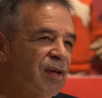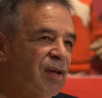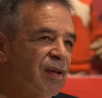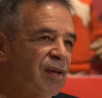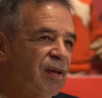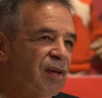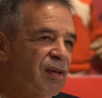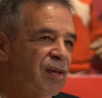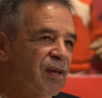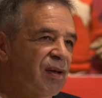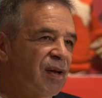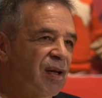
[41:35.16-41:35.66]

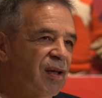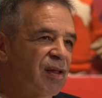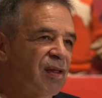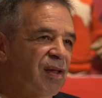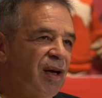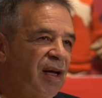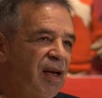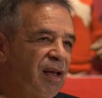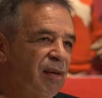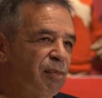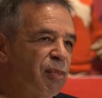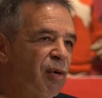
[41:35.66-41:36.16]
it's an
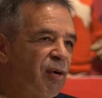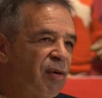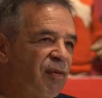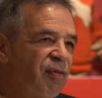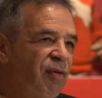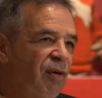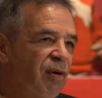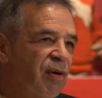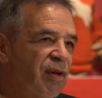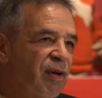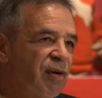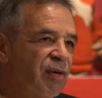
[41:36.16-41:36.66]
exciting
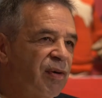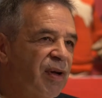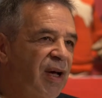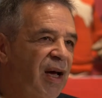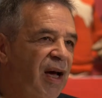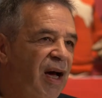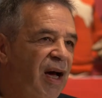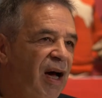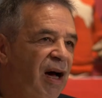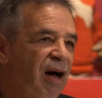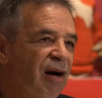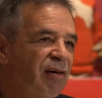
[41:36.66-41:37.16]
portfolio to
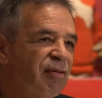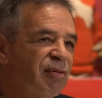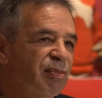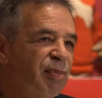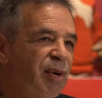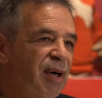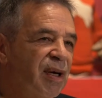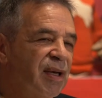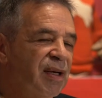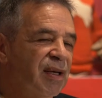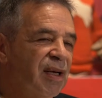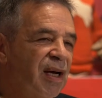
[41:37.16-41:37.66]
have.
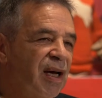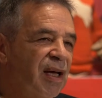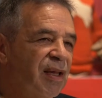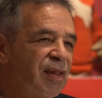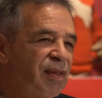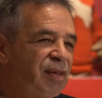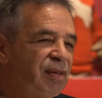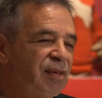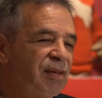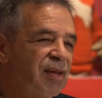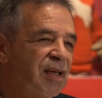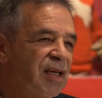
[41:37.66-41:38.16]
But I,
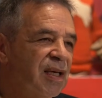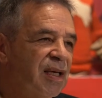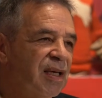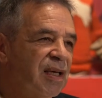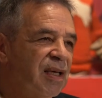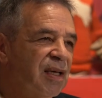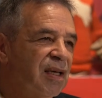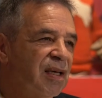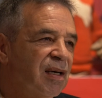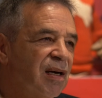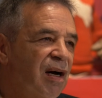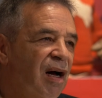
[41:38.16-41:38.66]

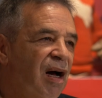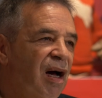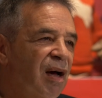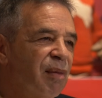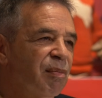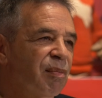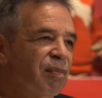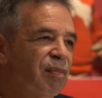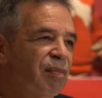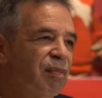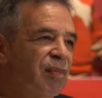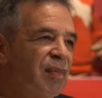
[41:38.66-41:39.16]

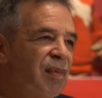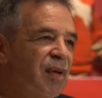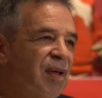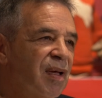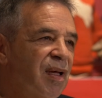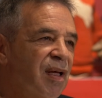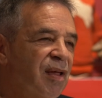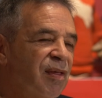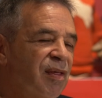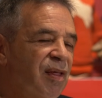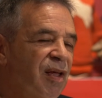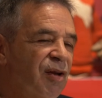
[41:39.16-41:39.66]
I'm
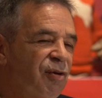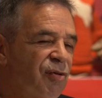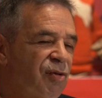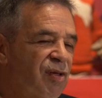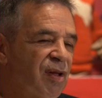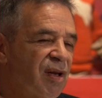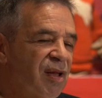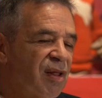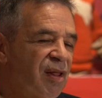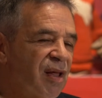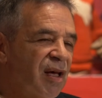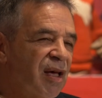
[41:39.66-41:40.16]
as
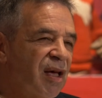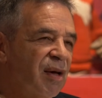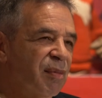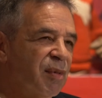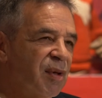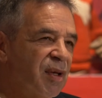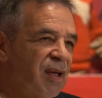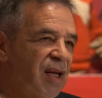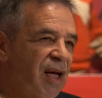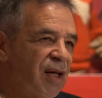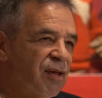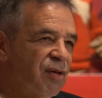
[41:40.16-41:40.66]
interested as I am
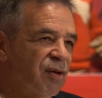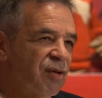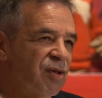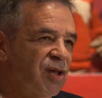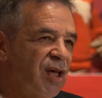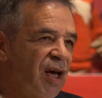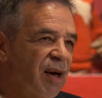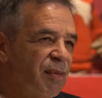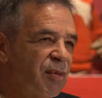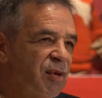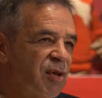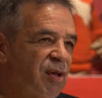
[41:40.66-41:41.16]
in the national
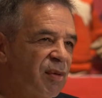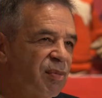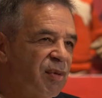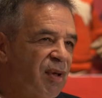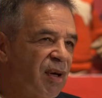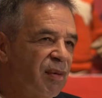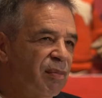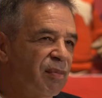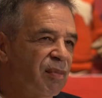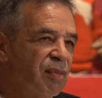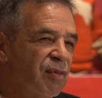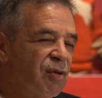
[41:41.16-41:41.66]
championships.
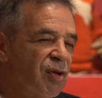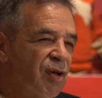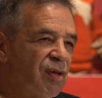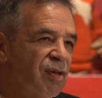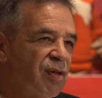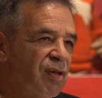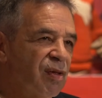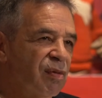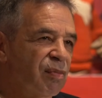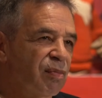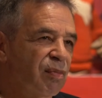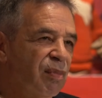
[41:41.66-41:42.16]
I'm
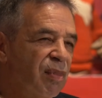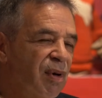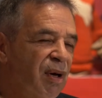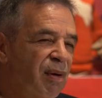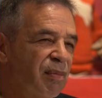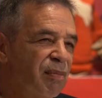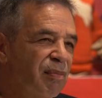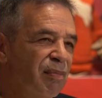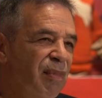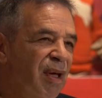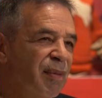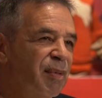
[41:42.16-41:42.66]
just as
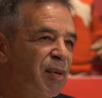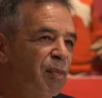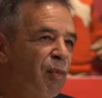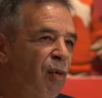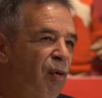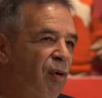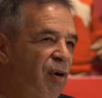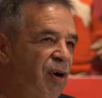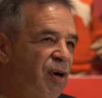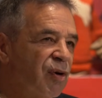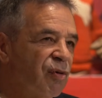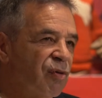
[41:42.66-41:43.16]
I'm maybe
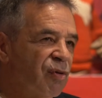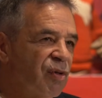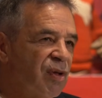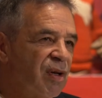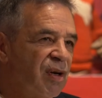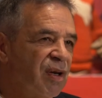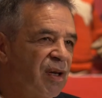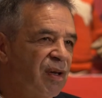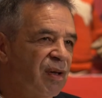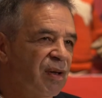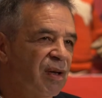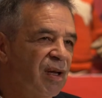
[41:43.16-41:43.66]
more
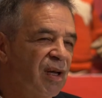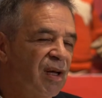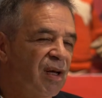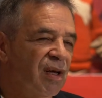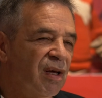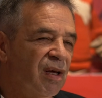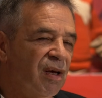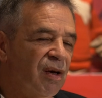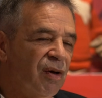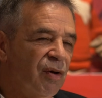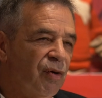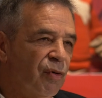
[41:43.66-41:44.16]
interested in
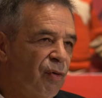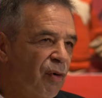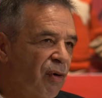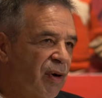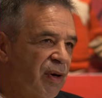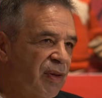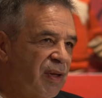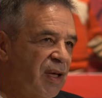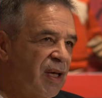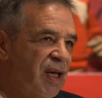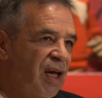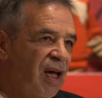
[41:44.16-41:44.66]

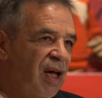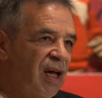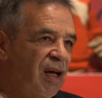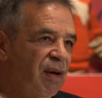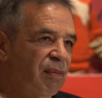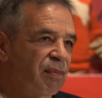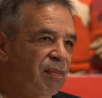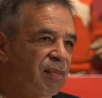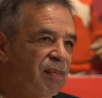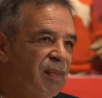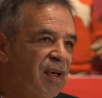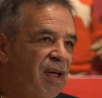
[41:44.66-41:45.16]
growing the
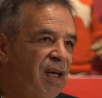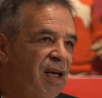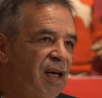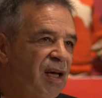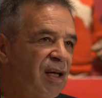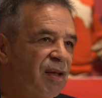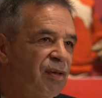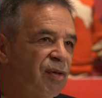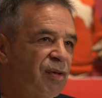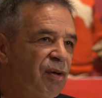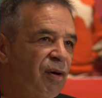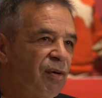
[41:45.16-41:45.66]
game,
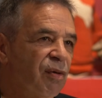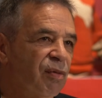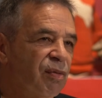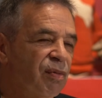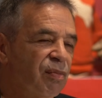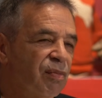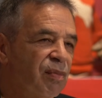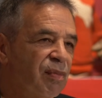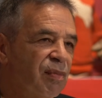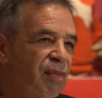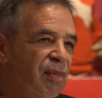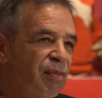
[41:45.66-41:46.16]
and so
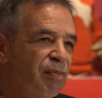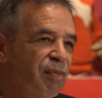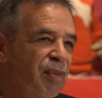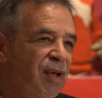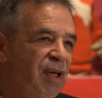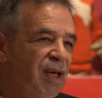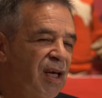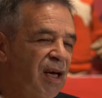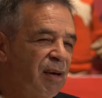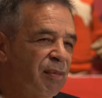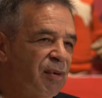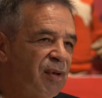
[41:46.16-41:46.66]

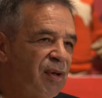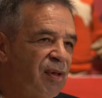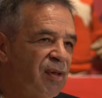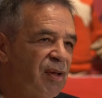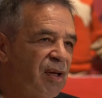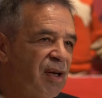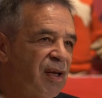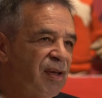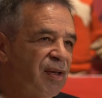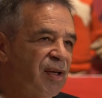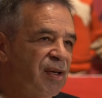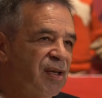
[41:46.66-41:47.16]
being able to
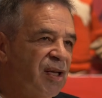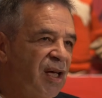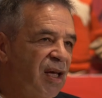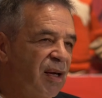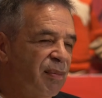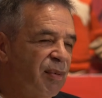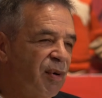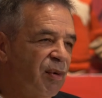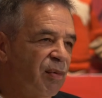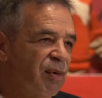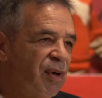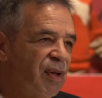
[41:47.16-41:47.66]
sit at the
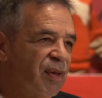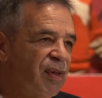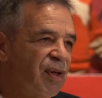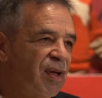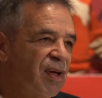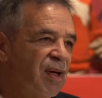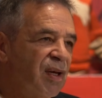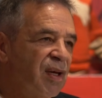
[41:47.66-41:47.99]
table with